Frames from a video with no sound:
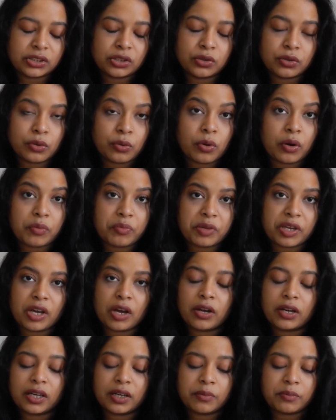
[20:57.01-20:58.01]
Don't quote me
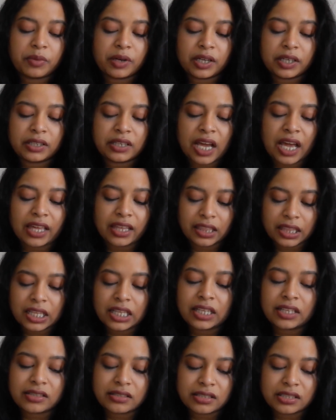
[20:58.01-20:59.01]
on it, but I
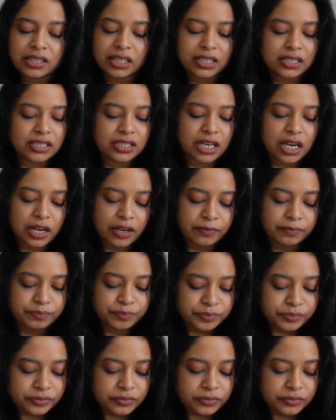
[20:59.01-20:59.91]
think it's 16.